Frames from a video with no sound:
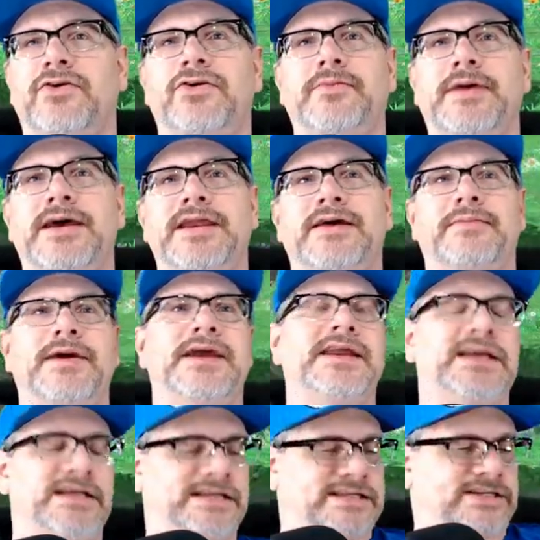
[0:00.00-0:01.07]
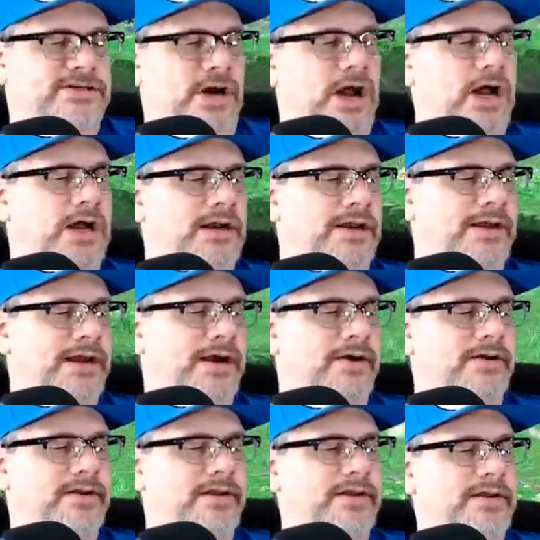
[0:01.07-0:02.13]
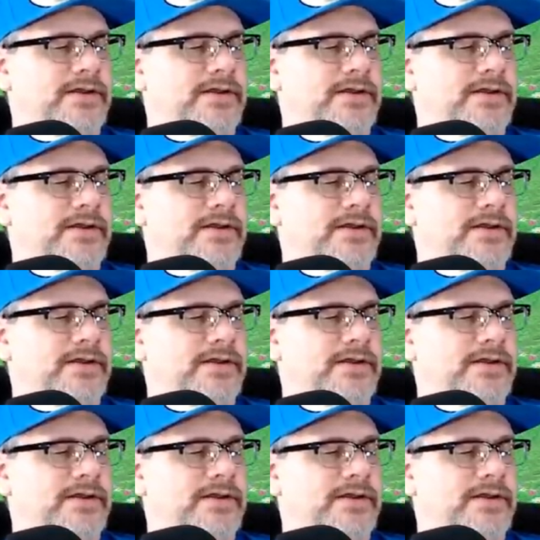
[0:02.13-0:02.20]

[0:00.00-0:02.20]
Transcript: Oh, mana. Mana is strong. Look out.